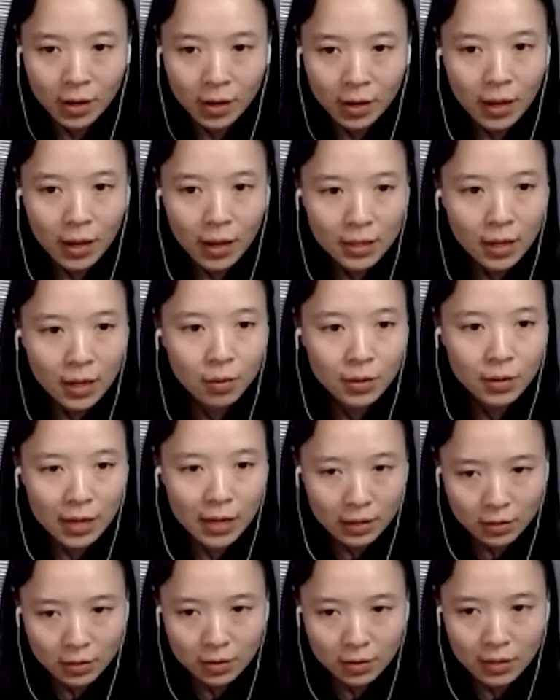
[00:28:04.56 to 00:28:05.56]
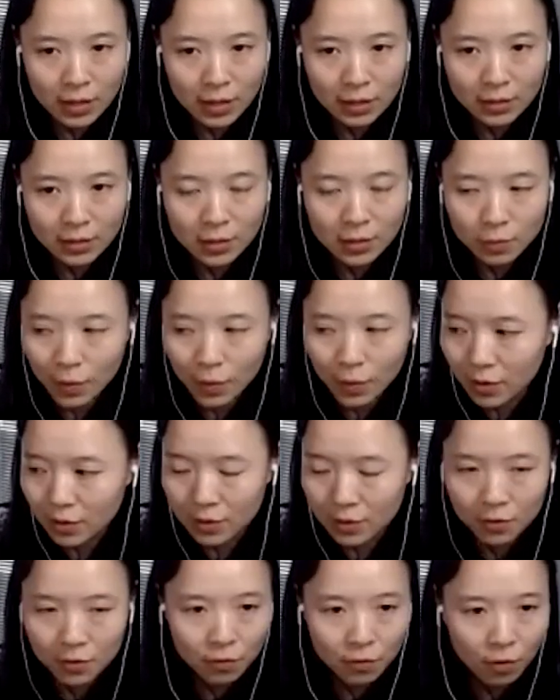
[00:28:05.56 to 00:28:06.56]
And I would like to thank the
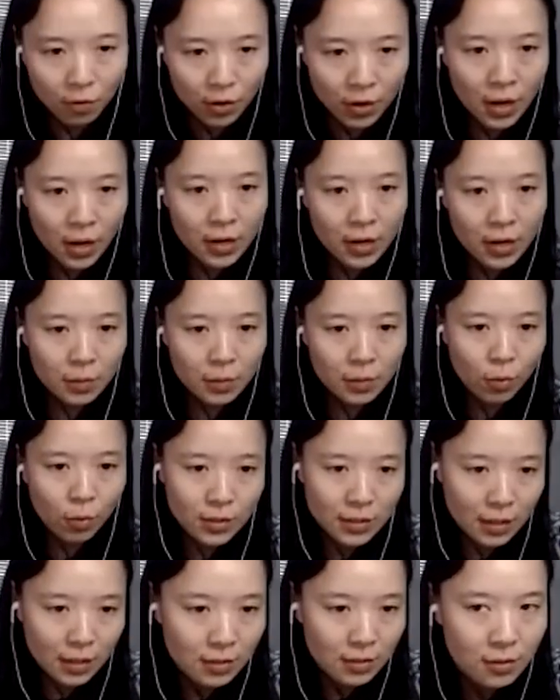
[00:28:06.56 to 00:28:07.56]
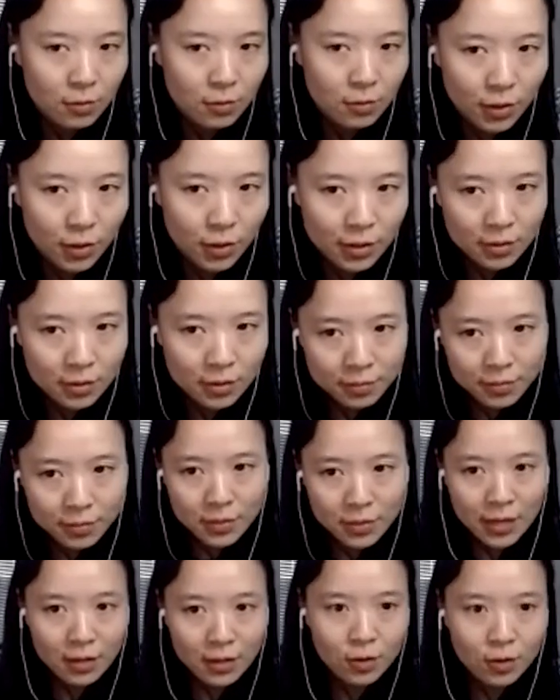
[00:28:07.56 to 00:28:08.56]
sponsor for supporting this work.
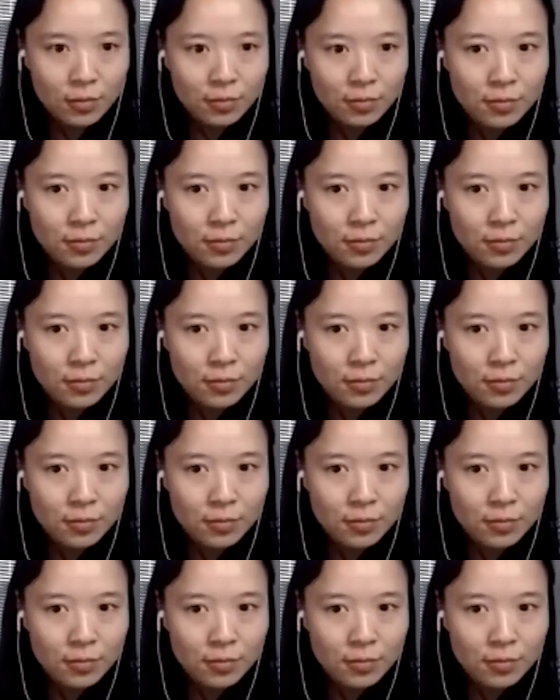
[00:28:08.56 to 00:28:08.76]
Thank you.